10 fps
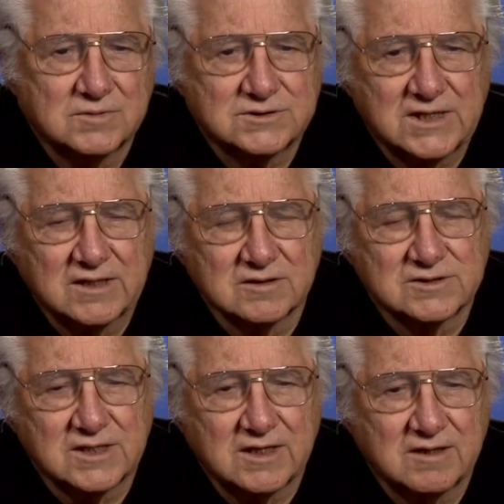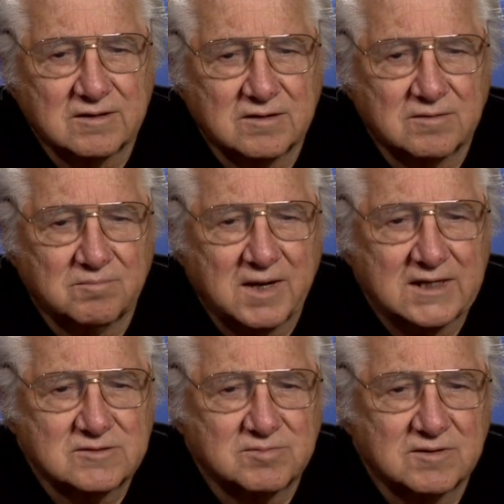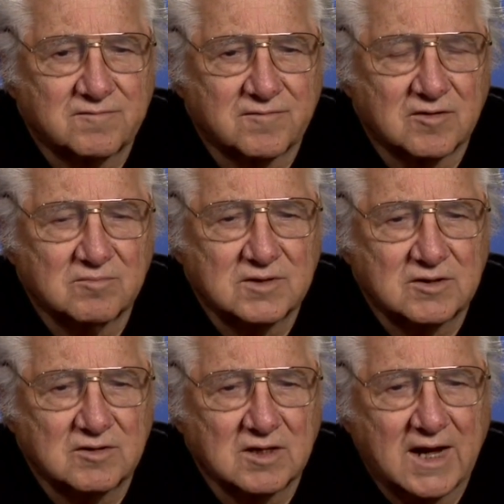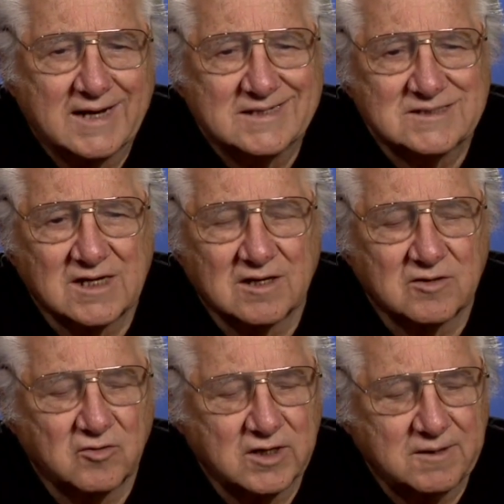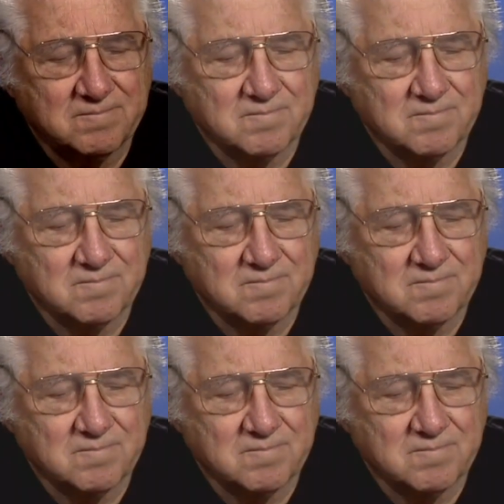sales and management firm in Lyons, Illinois.